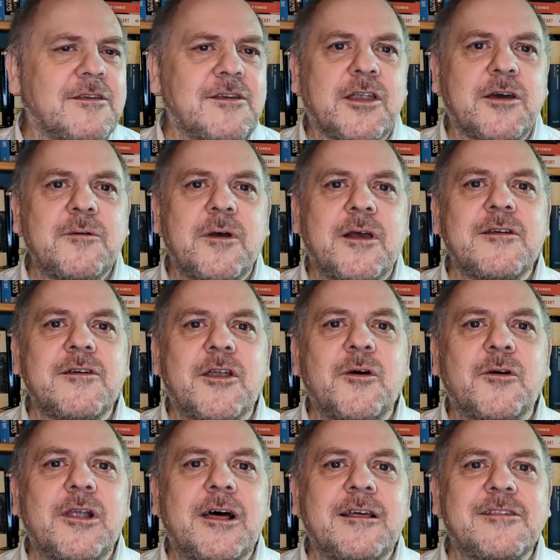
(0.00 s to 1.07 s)
a you know a, an
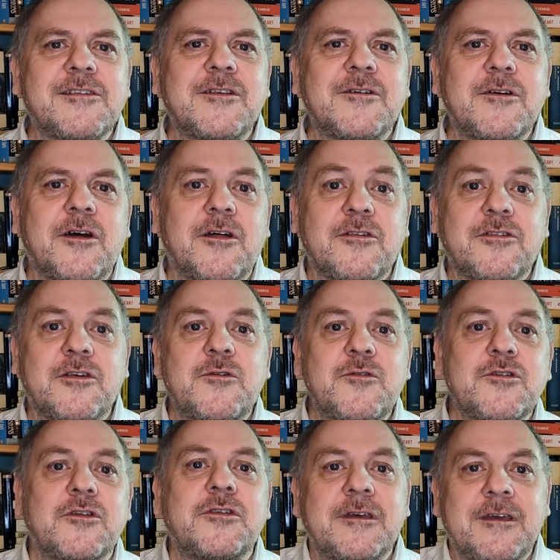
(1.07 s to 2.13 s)
online solu a
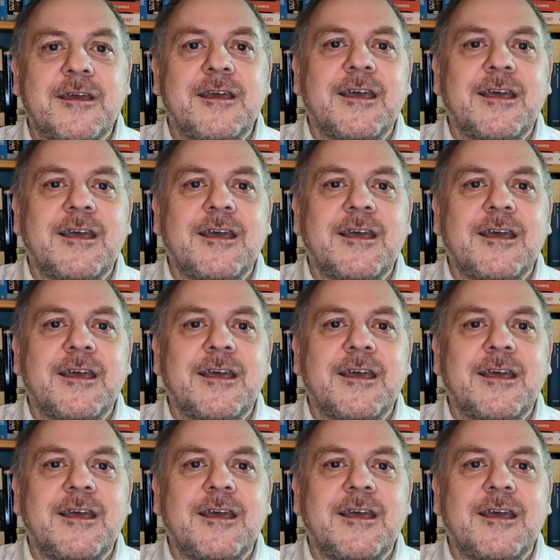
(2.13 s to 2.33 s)
solution